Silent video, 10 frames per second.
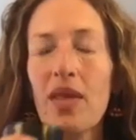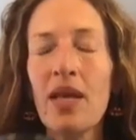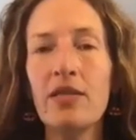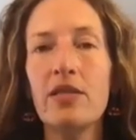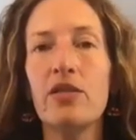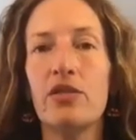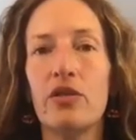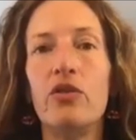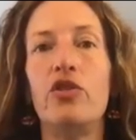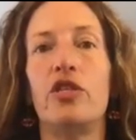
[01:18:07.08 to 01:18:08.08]
It's the
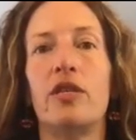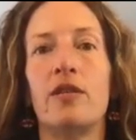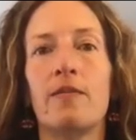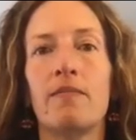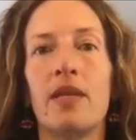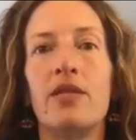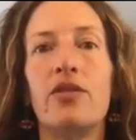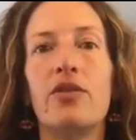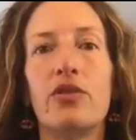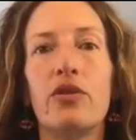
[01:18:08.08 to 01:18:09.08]
solution. It's
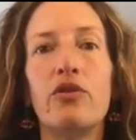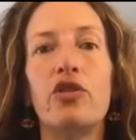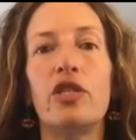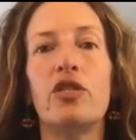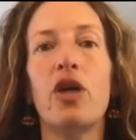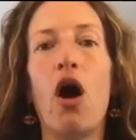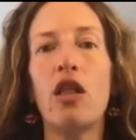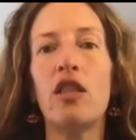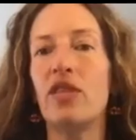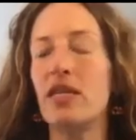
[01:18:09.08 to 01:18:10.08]
the solution to
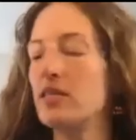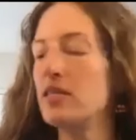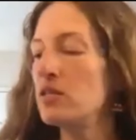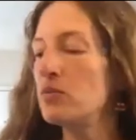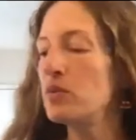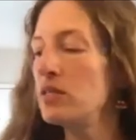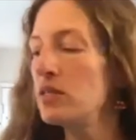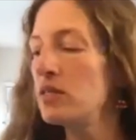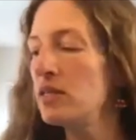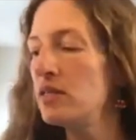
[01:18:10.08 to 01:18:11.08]
all of this. This
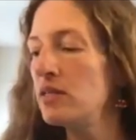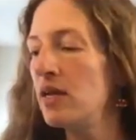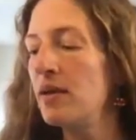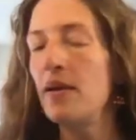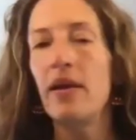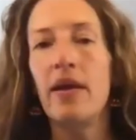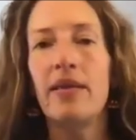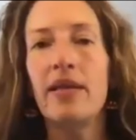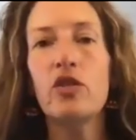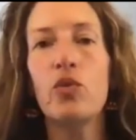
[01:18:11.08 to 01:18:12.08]

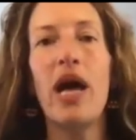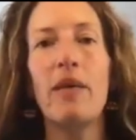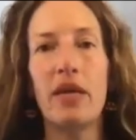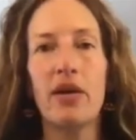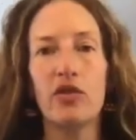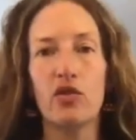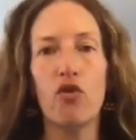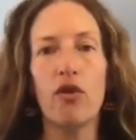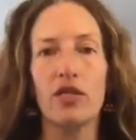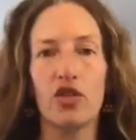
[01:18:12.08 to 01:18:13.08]
is why I'm here as
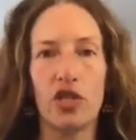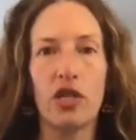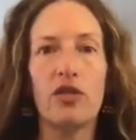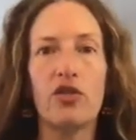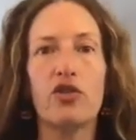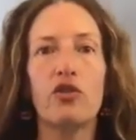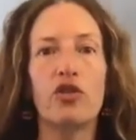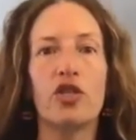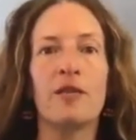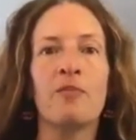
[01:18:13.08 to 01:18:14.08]
Aurora, to share the
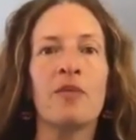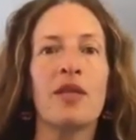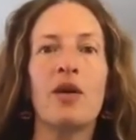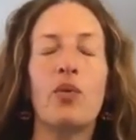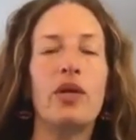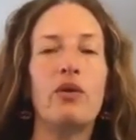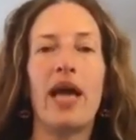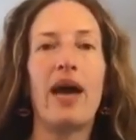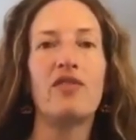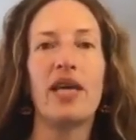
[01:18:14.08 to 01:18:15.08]
solution. Like, we don't
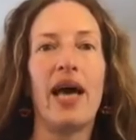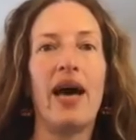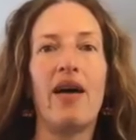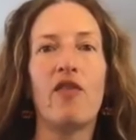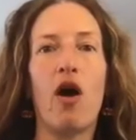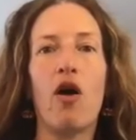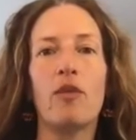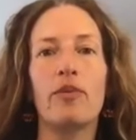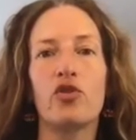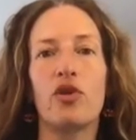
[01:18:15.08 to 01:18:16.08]
have to have
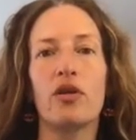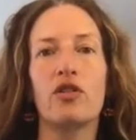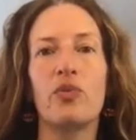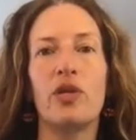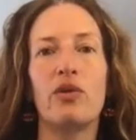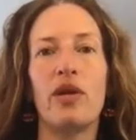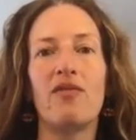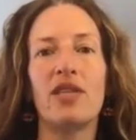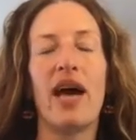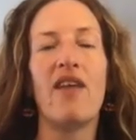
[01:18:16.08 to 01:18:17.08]
horrible struggles, and we don't have
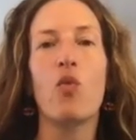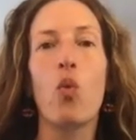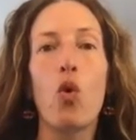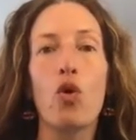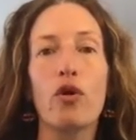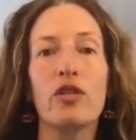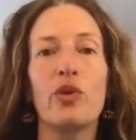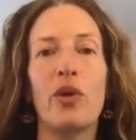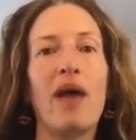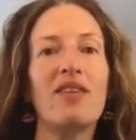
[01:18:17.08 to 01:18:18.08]
to have wars, and
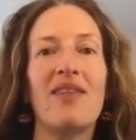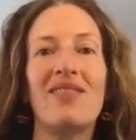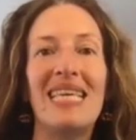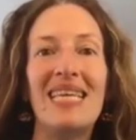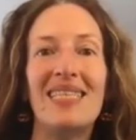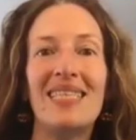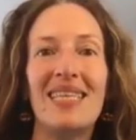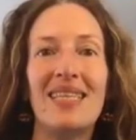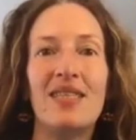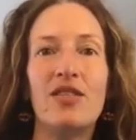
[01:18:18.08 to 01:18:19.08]
we don't have to have
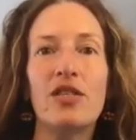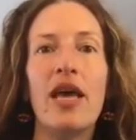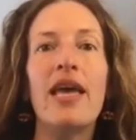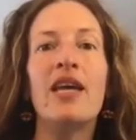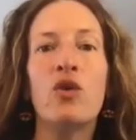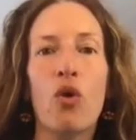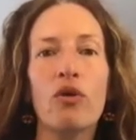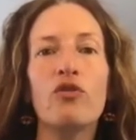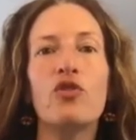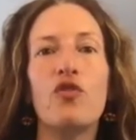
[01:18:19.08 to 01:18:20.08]
guillotines in
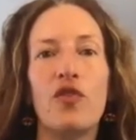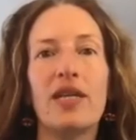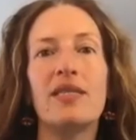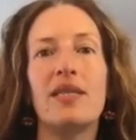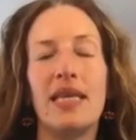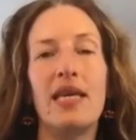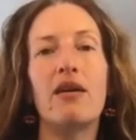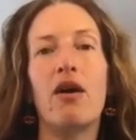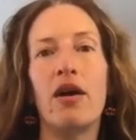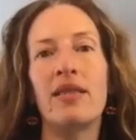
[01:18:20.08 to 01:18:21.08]
order to fix and
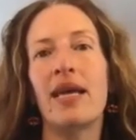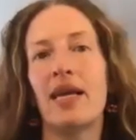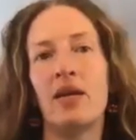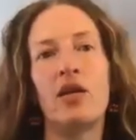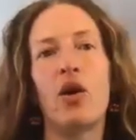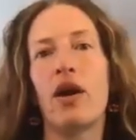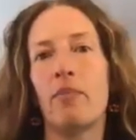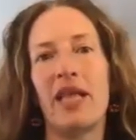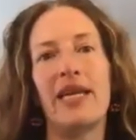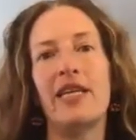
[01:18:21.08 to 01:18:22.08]
heal. Like, our
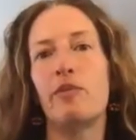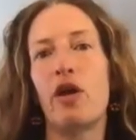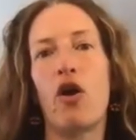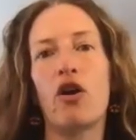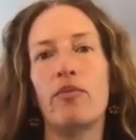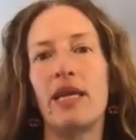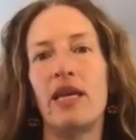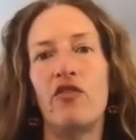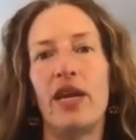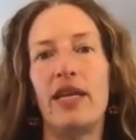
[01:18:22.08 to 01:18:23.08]
planet has been horribly
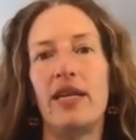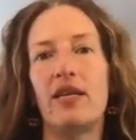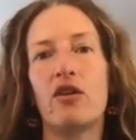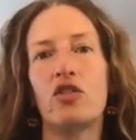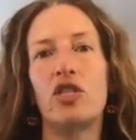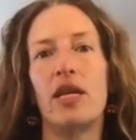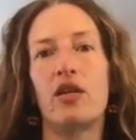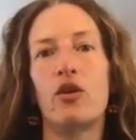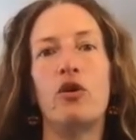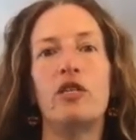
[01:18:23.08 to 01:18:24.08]
invaded. Our genetic
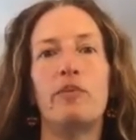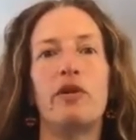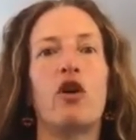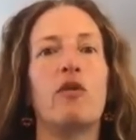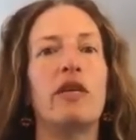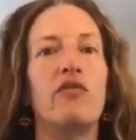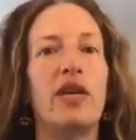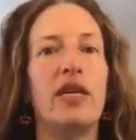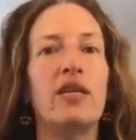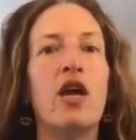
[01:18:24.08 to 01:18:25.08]
code has been horribly
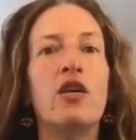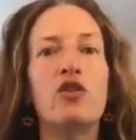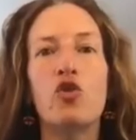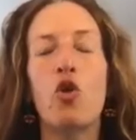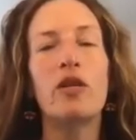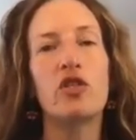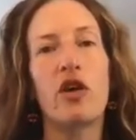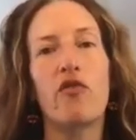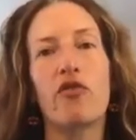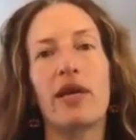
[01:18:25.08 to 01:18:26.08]
invaded. So much
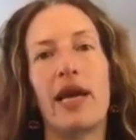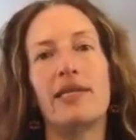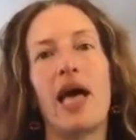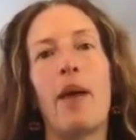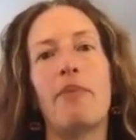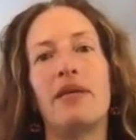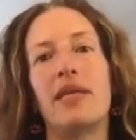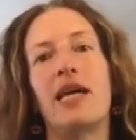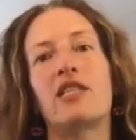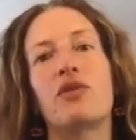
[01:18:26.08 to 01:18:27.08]
suffering has happened
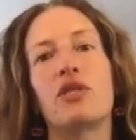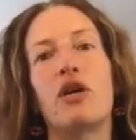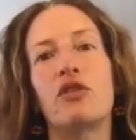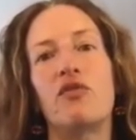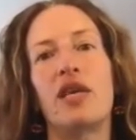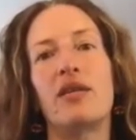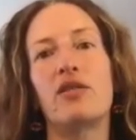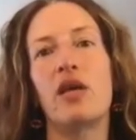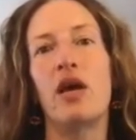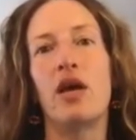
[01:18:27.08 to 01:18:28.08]
as a result of
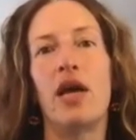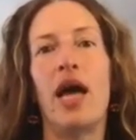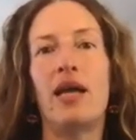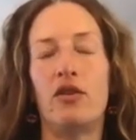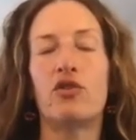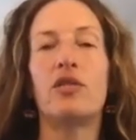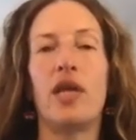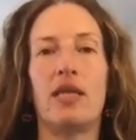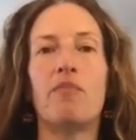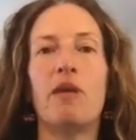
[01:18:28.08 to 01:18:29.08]
this. And I
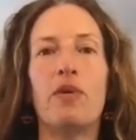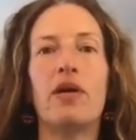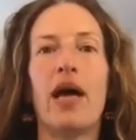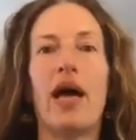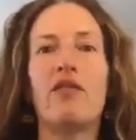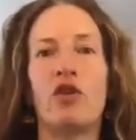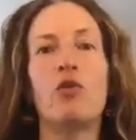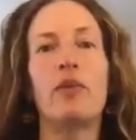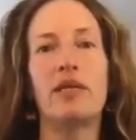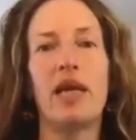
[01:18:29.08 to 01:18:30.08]
understand that
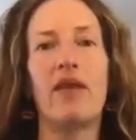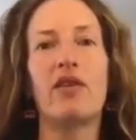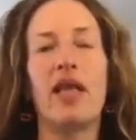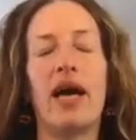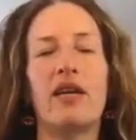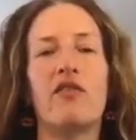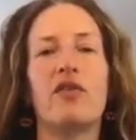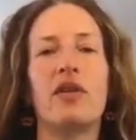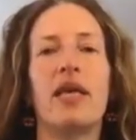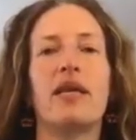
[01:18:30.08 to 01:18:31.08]
humans have a lot of,
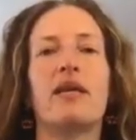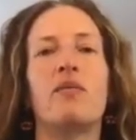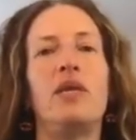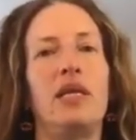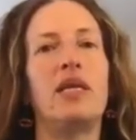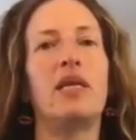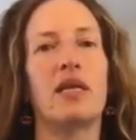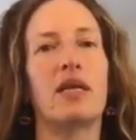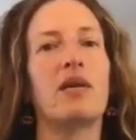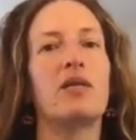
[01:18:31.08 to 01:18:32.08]
like, we need
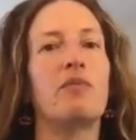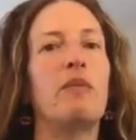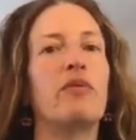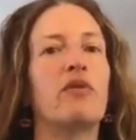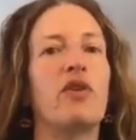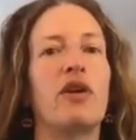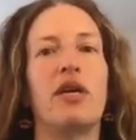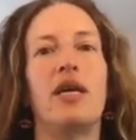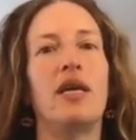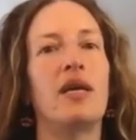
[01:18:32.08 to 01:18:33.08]
healing because people are
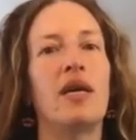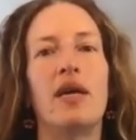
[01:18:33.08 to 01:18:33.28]
very,